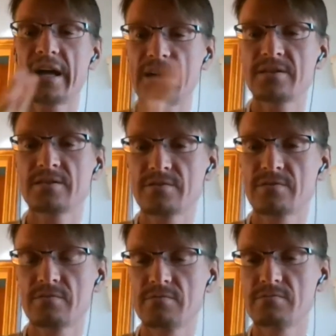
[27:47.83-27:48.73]
and
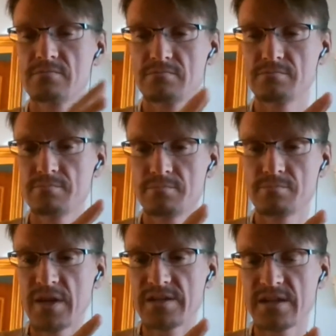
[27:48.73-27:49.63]

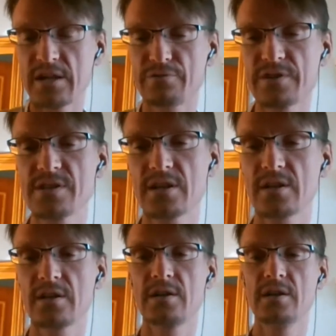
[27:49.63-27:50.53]
detailed
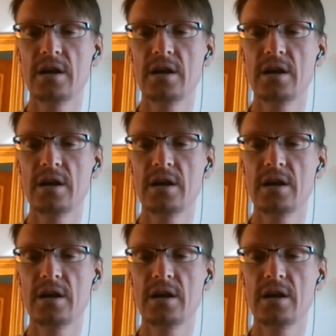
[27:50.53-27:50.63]
physical